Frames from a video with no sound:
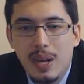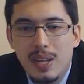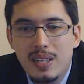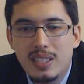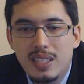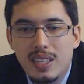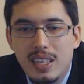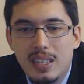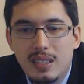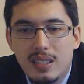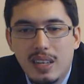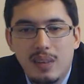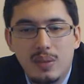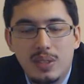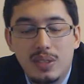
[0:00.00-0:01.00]

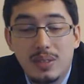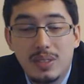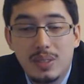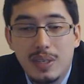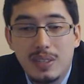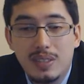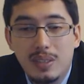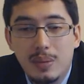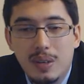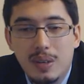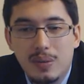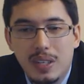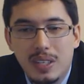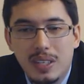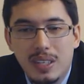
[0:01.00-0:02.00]
Penske, haven't talked about them,
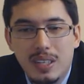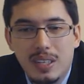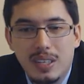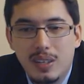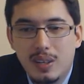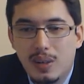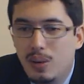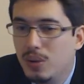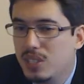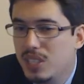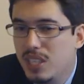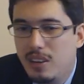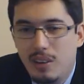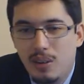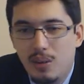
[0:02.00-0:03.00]
have we?
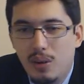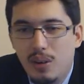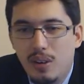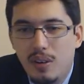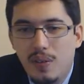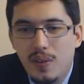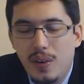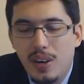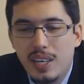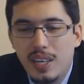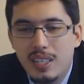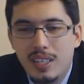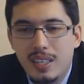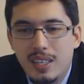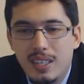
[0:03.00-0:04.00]
Caught out in
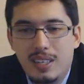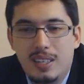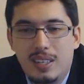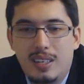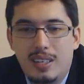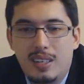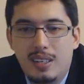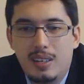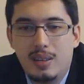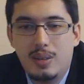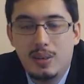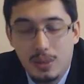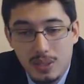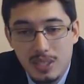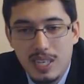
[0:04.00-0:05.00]
qualifying,
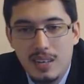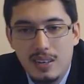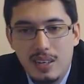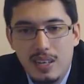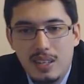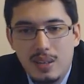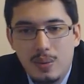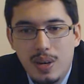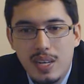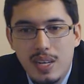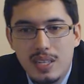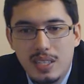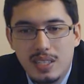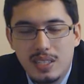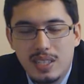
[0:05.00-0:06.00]
caught out in the
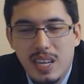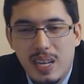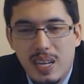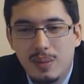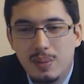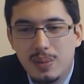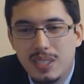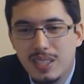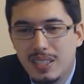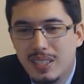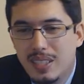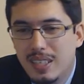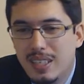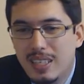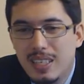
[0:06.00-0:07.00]
race, it seems,
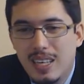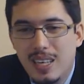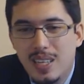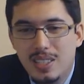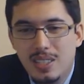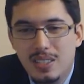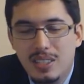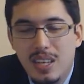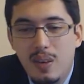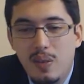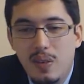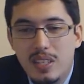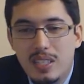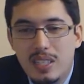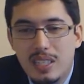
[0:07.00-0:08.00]
and Casher
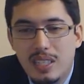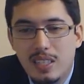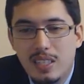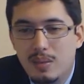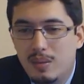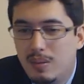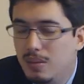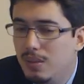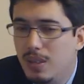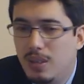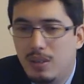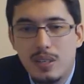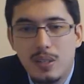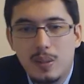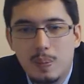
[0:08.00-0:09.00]
Neves, he
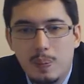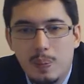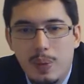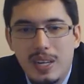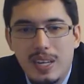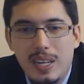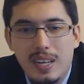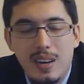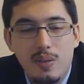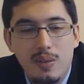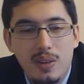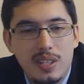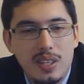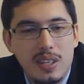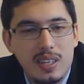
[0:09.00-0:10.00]
was banging
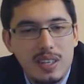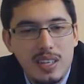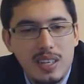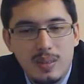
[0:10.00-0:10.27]
everything.